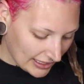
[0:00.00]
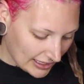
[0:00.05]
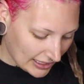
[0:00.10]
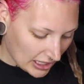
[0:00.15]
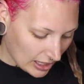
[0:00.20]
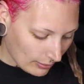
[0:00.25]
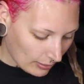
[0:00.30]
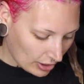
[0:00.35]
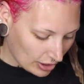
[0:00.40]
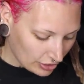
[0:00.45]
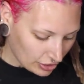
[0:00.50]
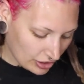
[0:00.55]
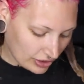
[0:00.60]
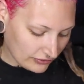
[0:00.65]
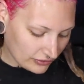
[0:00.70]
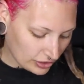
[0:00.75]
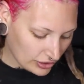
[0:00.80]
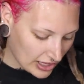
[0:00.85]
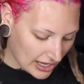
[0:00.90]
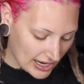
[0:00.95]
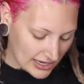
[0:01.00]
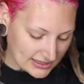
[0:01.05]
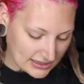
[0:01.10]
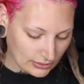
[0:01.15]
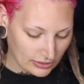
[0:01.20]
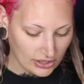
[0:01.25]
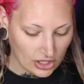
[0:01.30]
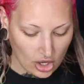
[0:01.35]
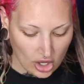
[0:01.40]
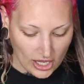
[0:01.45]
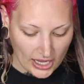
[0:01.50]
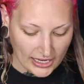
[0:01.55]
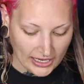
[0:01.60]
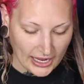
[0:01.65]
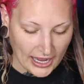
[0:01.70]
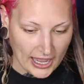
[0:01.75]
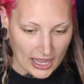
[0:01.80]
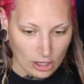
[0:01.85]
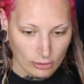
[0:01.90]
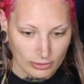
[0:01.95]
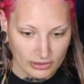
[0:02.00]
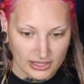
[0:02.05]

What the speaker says: and a couple hundred of you guys and we'd all hang out.